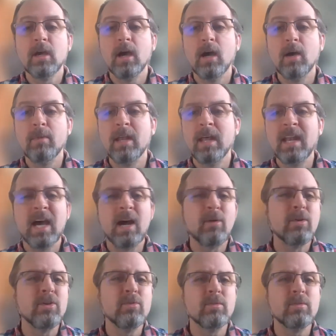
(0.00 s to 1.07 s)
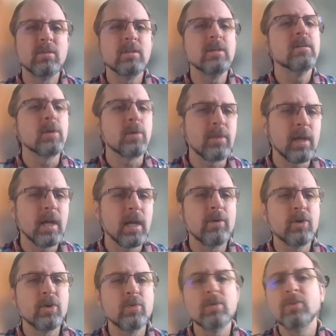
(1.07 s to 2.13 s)
And how are you dealing with that? How
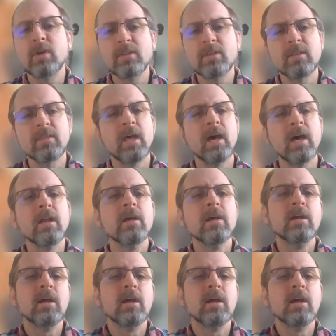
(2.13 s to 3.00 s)
are you addressing that?